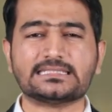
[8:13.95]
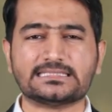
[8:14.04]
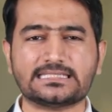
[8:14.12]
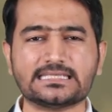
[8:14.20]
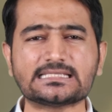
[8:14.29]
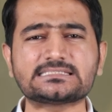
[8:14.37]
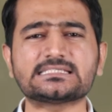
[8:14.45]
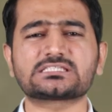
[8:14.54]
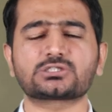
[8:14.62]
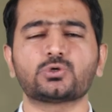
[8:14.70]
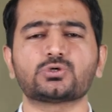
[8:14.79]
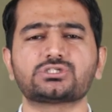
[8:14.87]
These
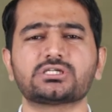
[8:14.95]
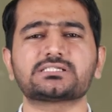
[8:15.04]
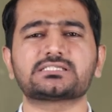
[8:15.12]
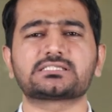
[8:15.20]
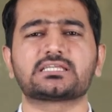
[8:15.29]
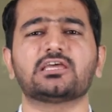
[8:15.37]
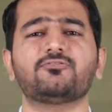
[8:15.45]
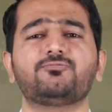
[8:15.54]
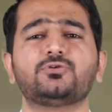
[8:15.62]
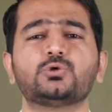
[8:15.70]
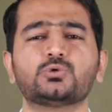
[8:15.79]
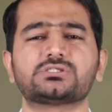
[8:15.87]
disclosures give
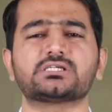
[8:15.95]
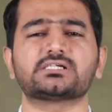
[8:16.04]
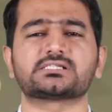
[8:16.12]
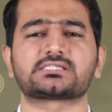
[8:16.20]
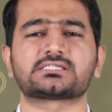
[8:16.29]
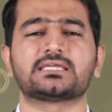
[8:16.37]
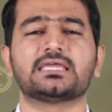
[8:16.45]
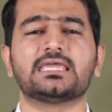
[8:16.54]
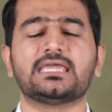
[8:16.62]
users